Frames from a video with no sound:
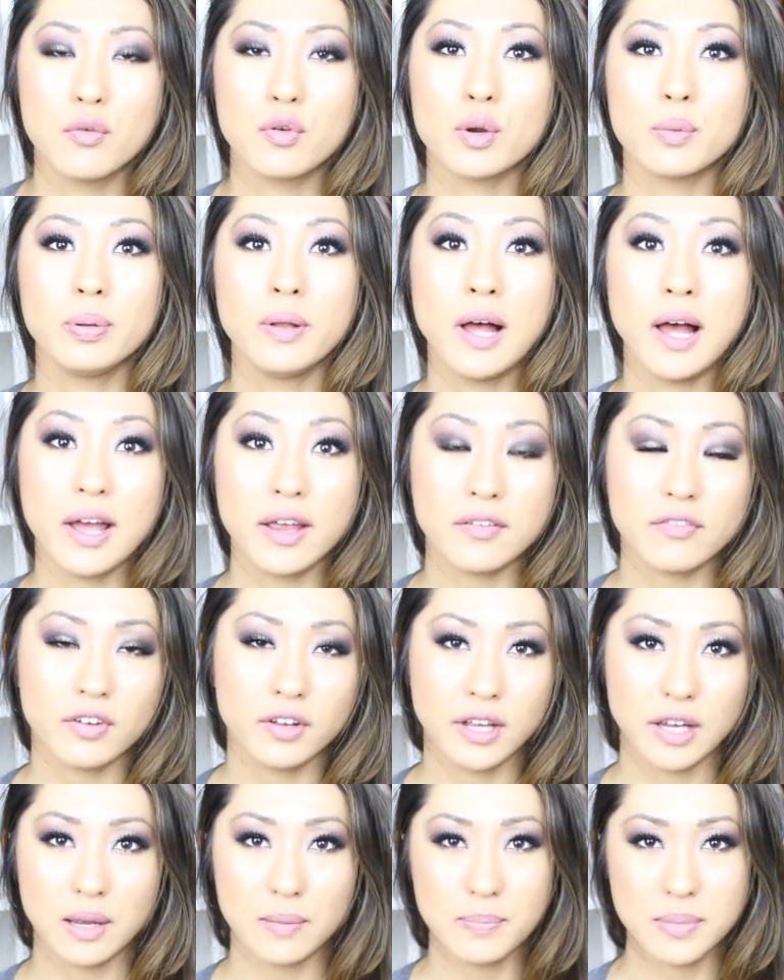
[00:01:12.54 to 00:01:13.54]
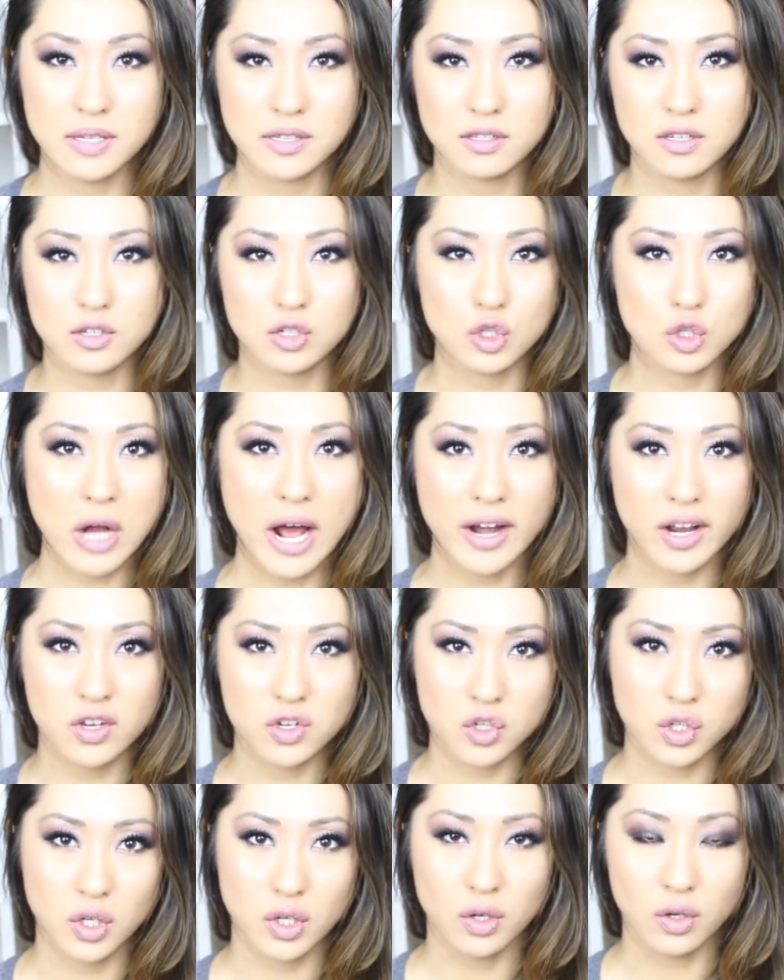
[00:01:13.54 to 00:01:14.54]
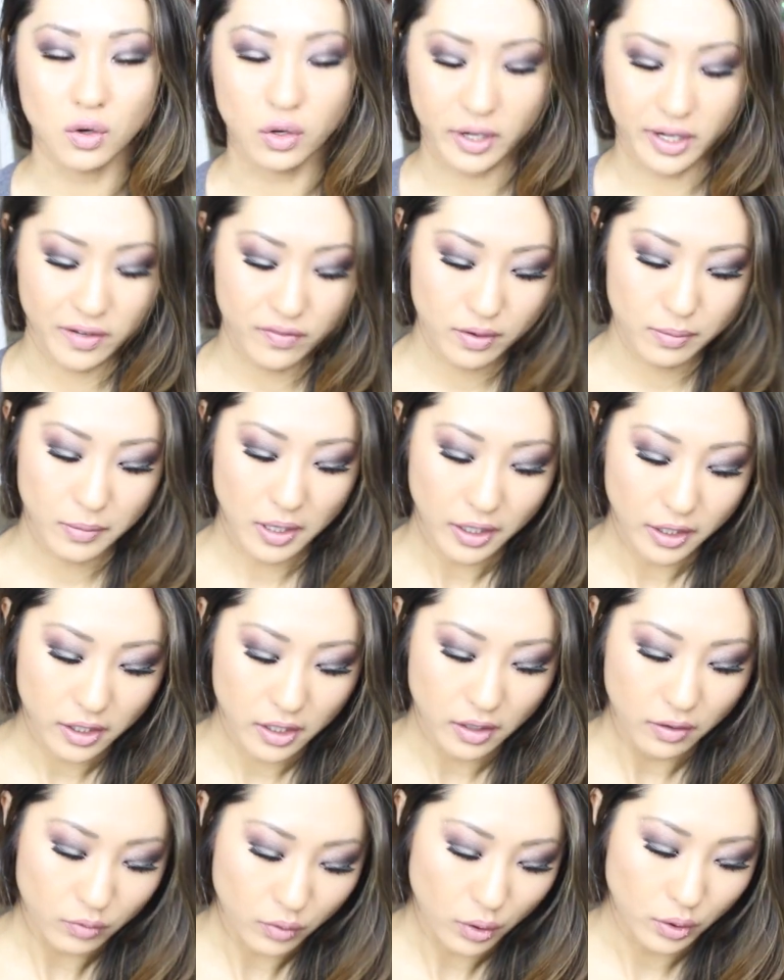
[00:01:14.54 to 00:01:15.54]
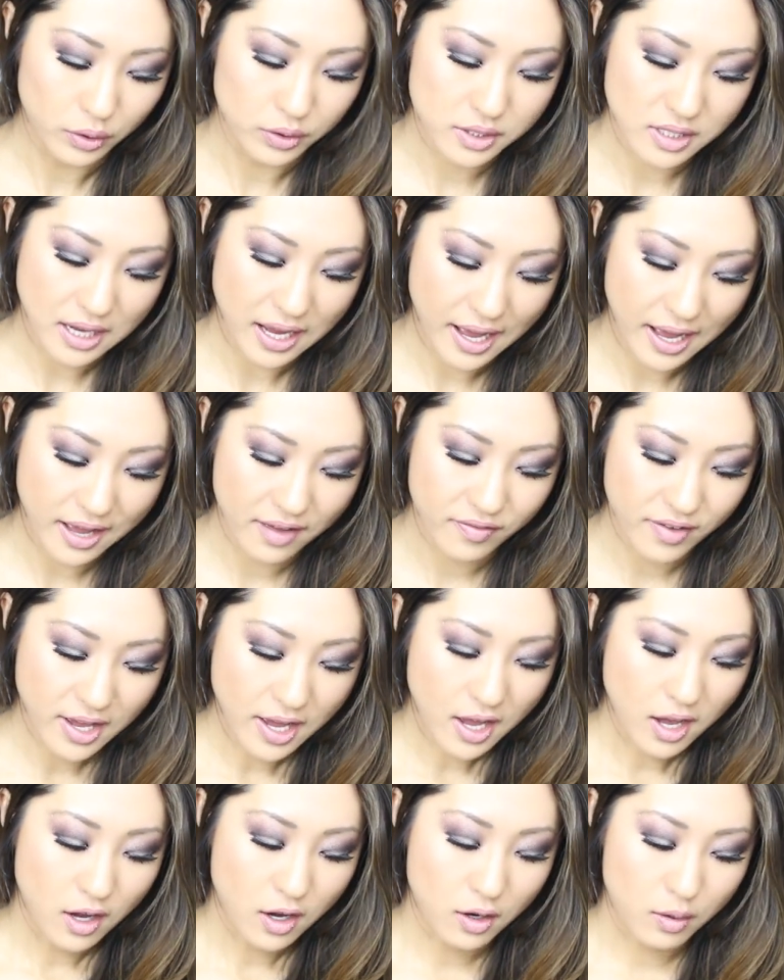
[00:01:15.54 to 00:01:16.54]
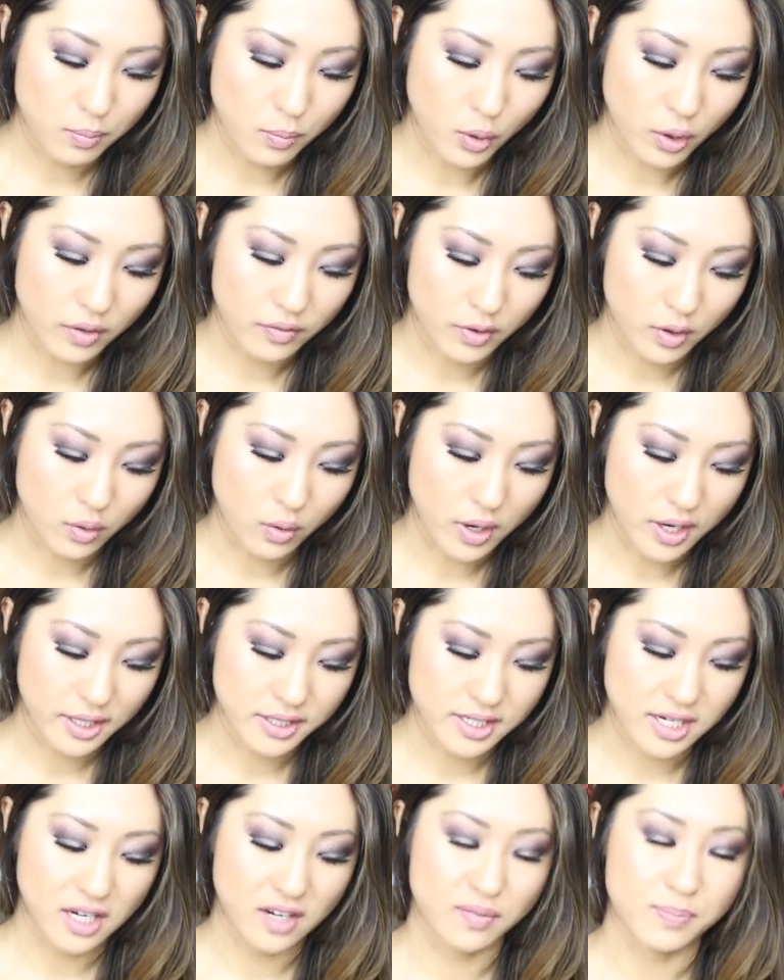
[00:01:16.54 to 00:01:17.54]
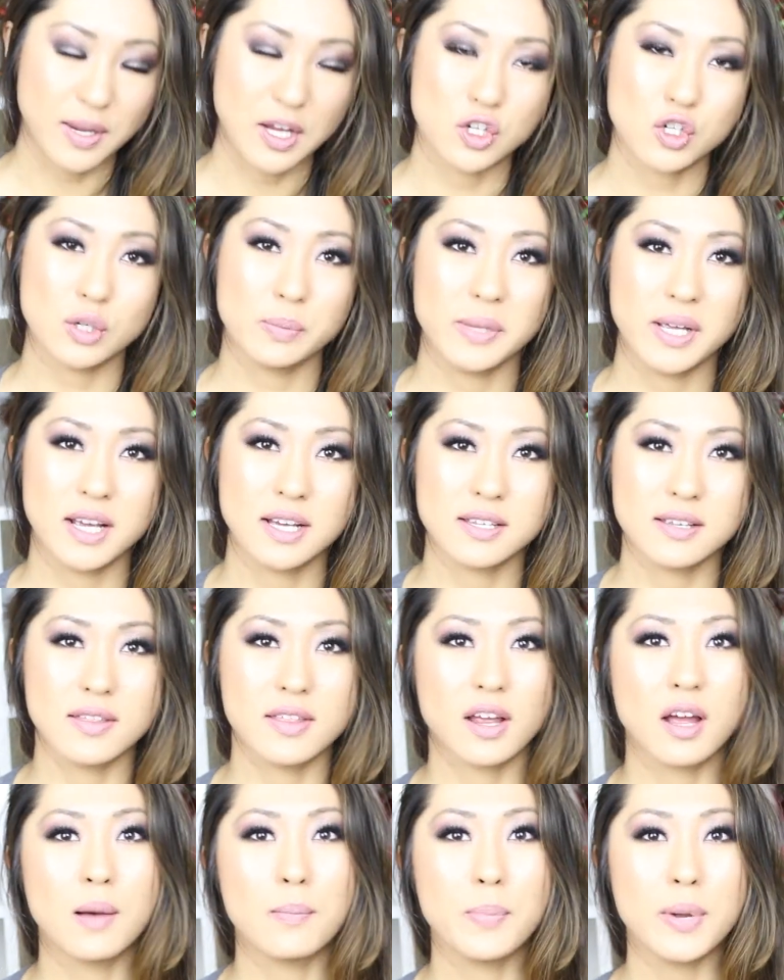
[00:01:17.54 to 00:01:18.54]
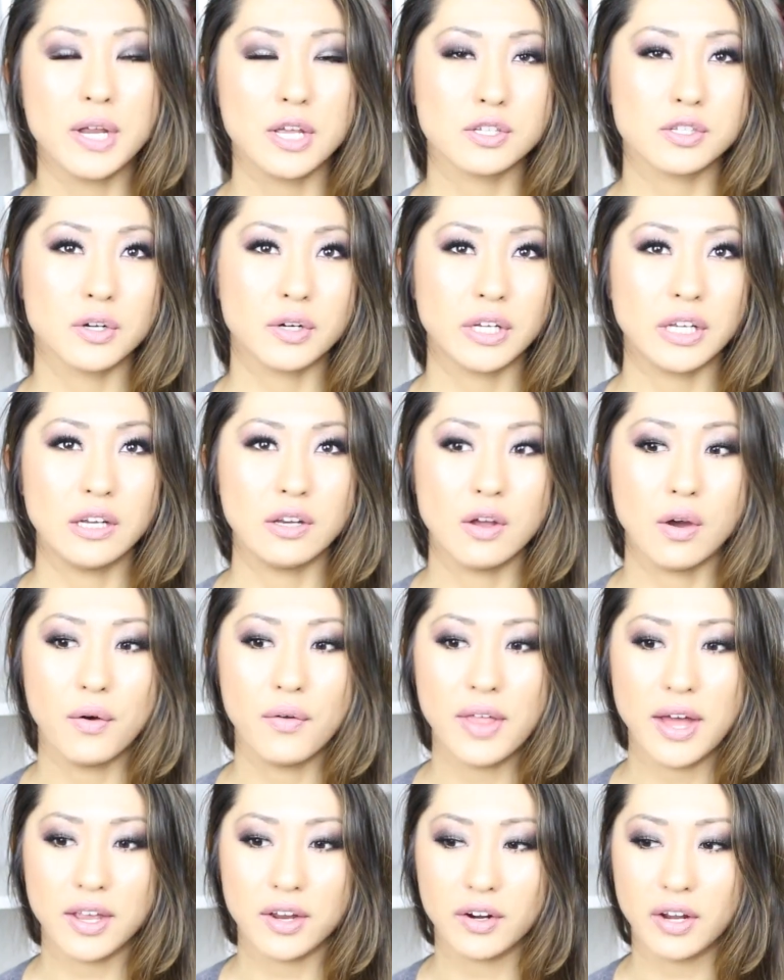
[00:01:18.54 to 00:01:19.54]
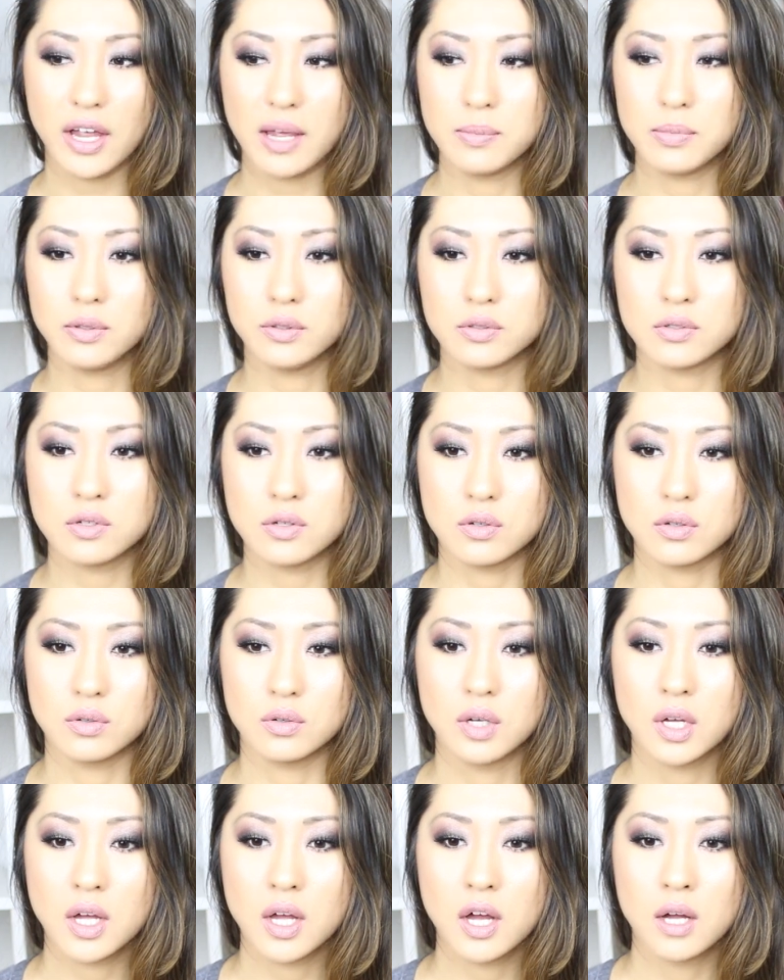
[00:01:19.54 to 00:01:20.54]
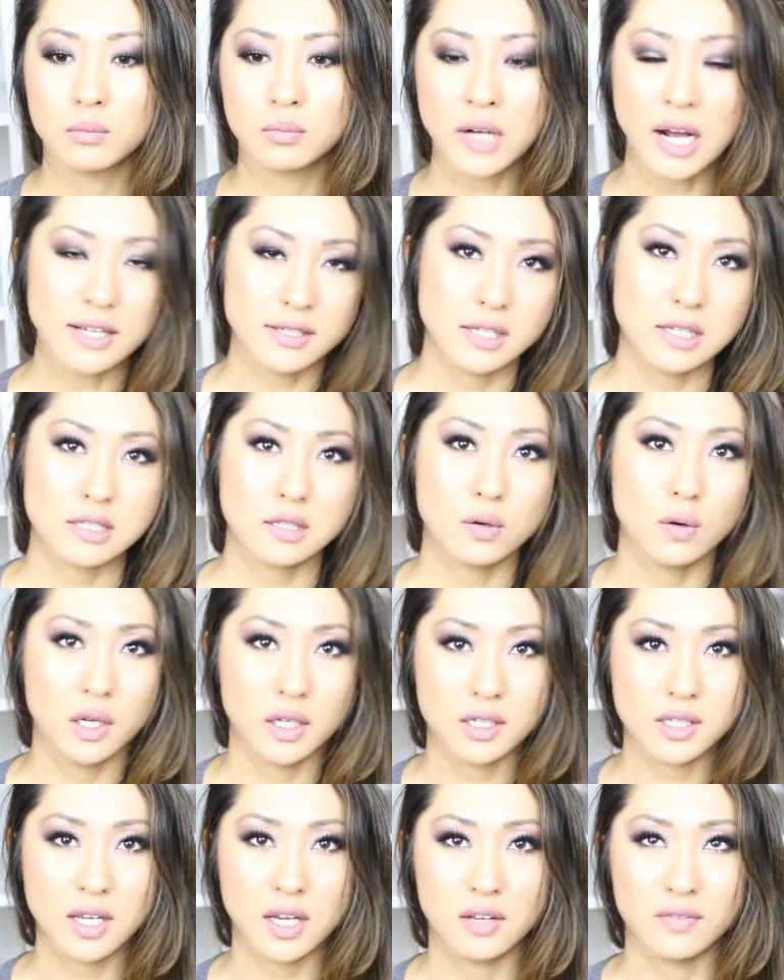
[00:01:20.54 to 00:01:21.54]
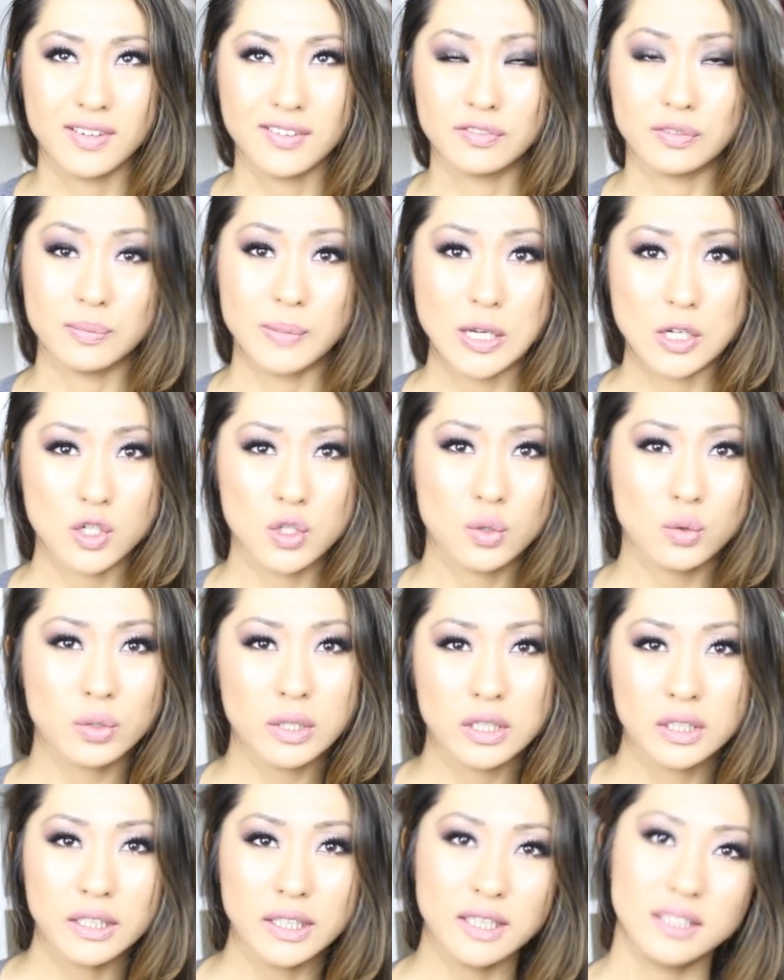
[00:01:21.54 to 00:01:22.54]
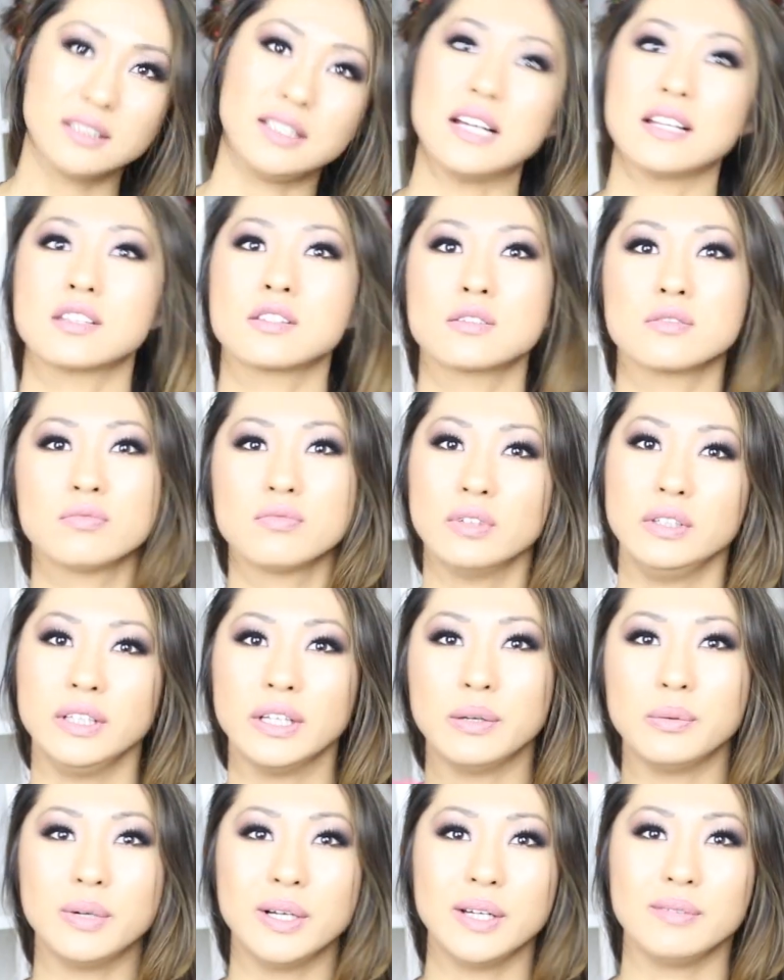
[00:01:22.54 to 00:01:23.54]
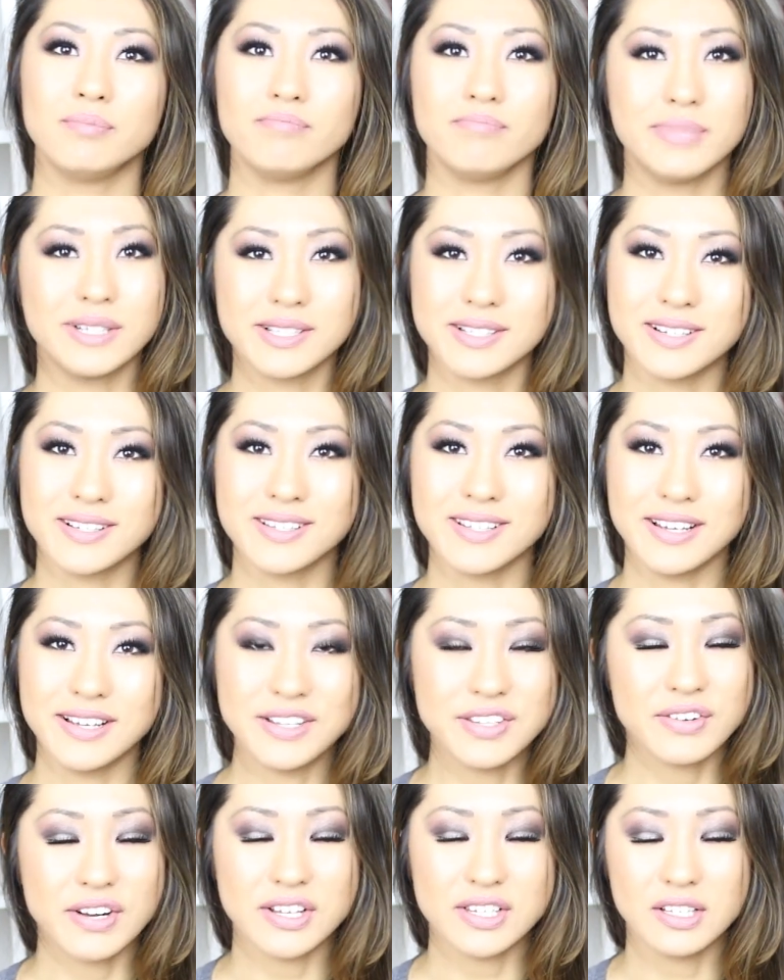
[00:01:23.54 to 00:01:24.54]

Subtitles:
if you're applying for like a business strategy or even marketing role to have a more of a quantitative major, because then the companies already know that you're able to process quantitative information quickly, and that's really what business is, right?